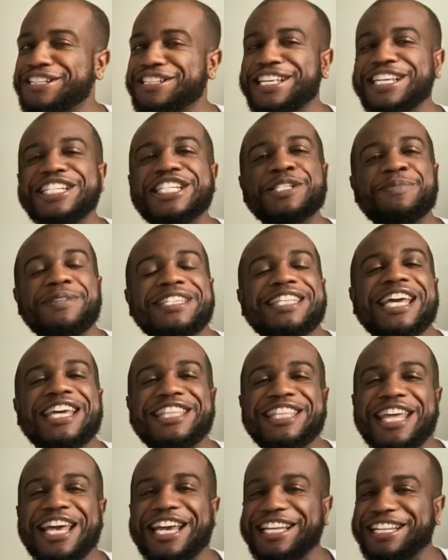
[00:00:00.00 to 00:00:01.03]
He just be saying
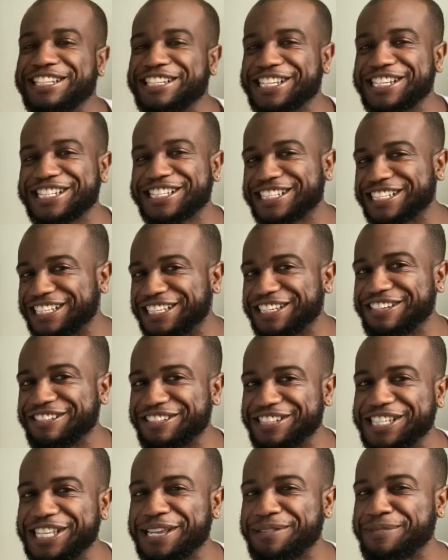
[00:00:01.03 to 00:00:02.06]
that just to market. You
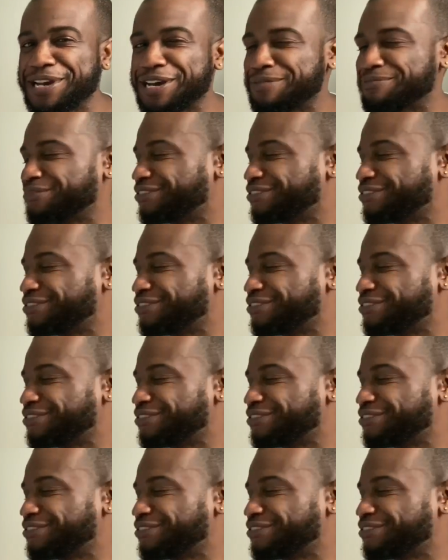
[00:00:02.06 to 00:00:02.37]
seem humble.